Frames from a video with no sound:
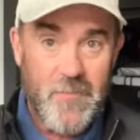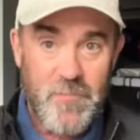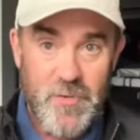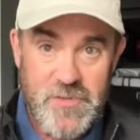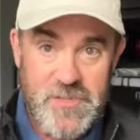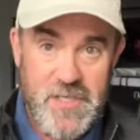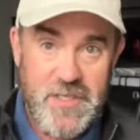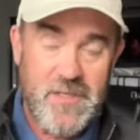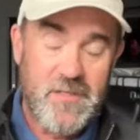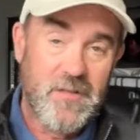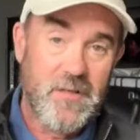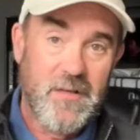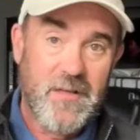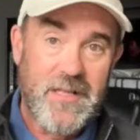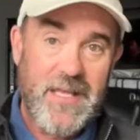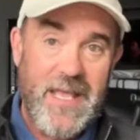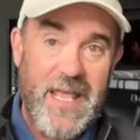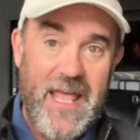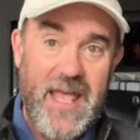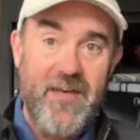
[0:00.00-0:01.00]

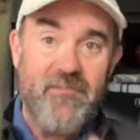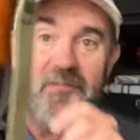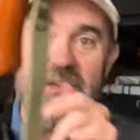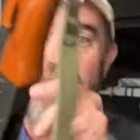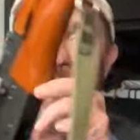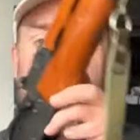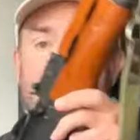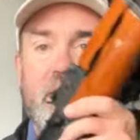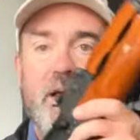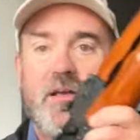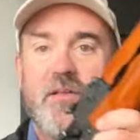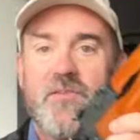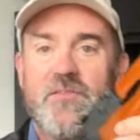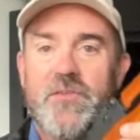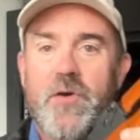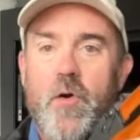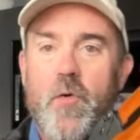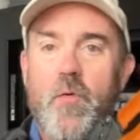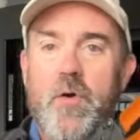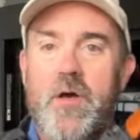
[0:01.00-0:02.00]
particularly heavy.
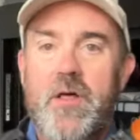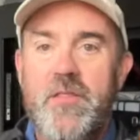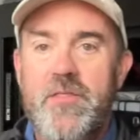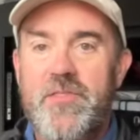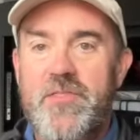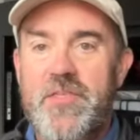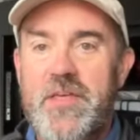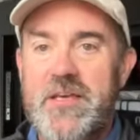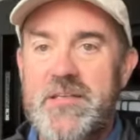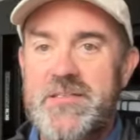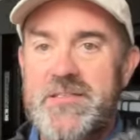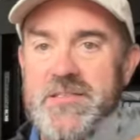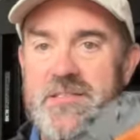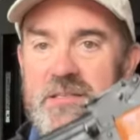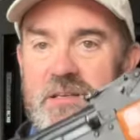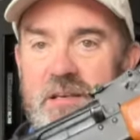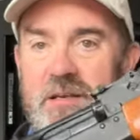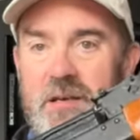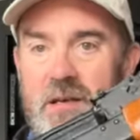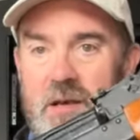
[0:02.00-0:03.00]
So this
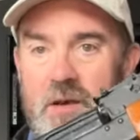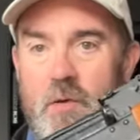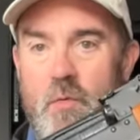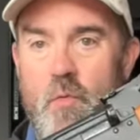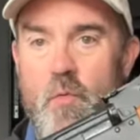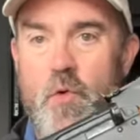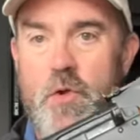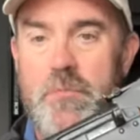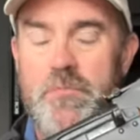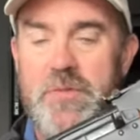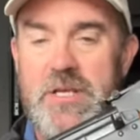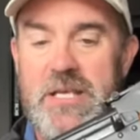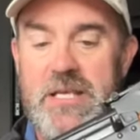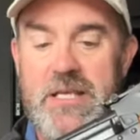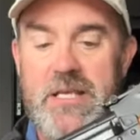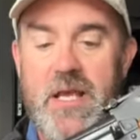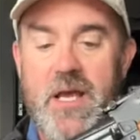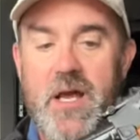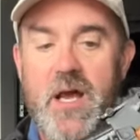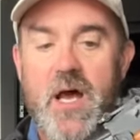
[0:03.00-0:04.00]
would
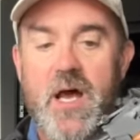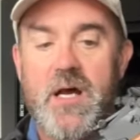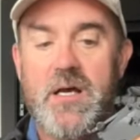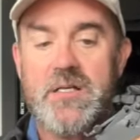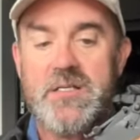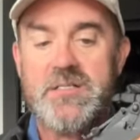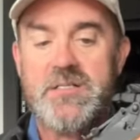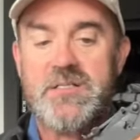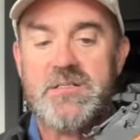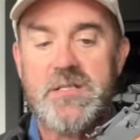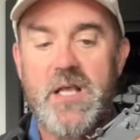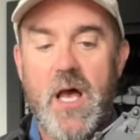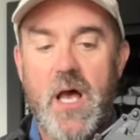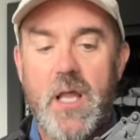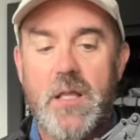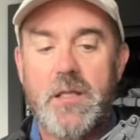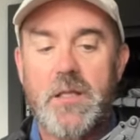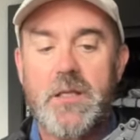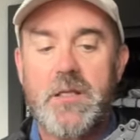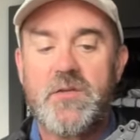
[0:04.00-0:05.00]
be a
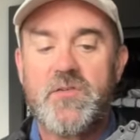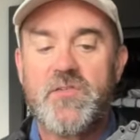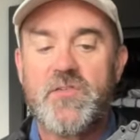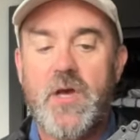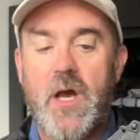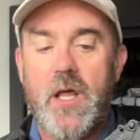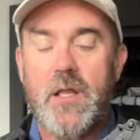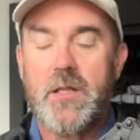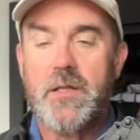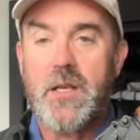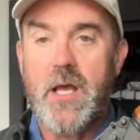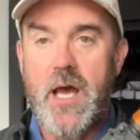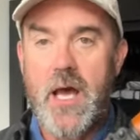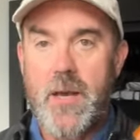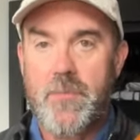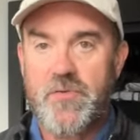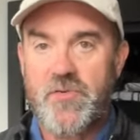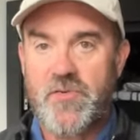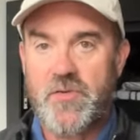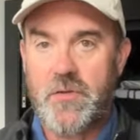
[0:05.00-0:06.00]
solid, solid
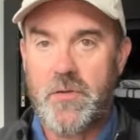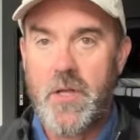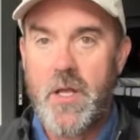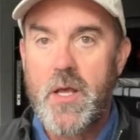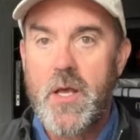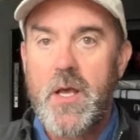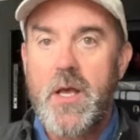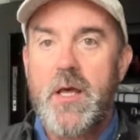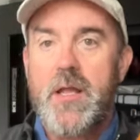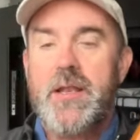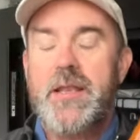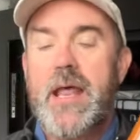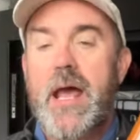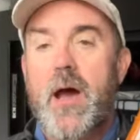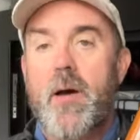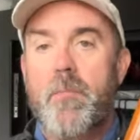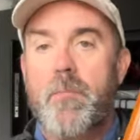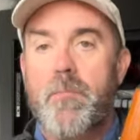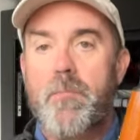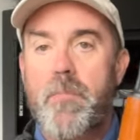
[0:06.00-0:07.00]
option.
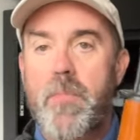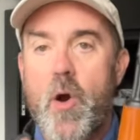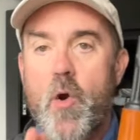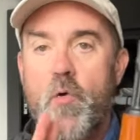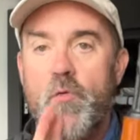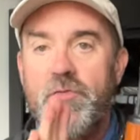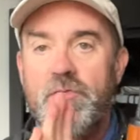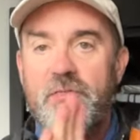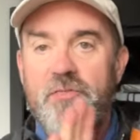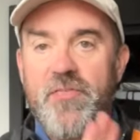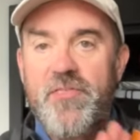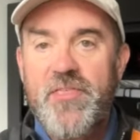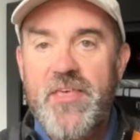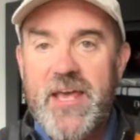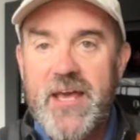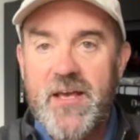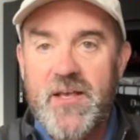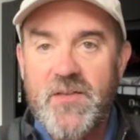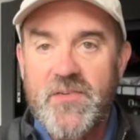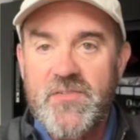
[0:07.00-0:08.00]
Now, both
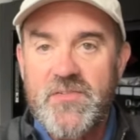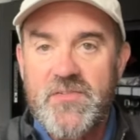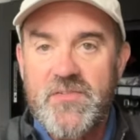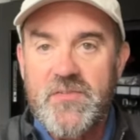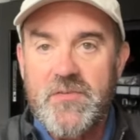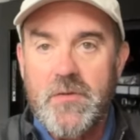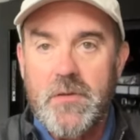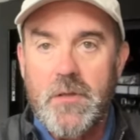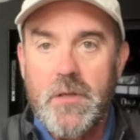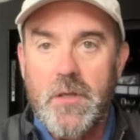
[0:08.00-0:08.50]
this